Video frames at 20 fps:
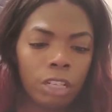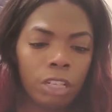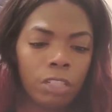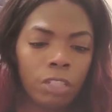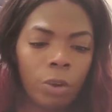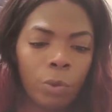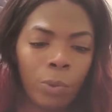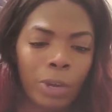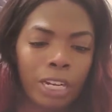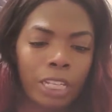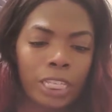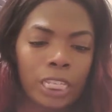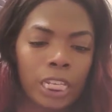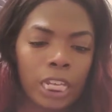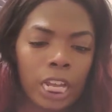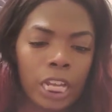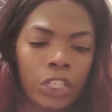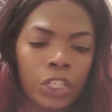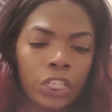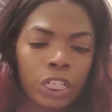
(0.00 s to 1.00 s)
don't want to
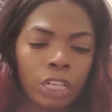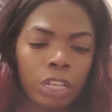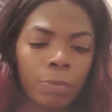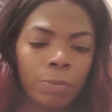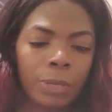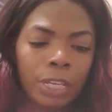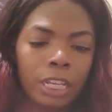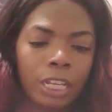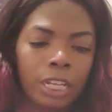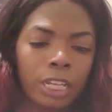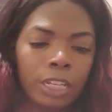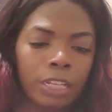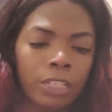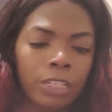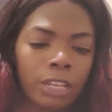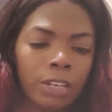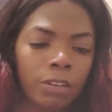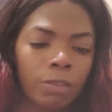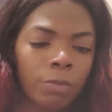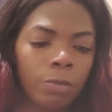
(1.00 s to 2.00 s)
touch it
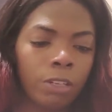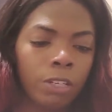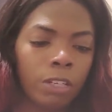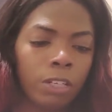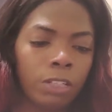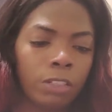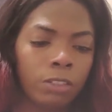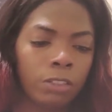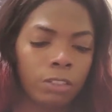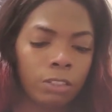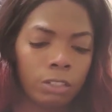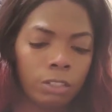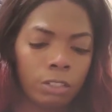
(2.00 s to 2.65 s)
because I don't want to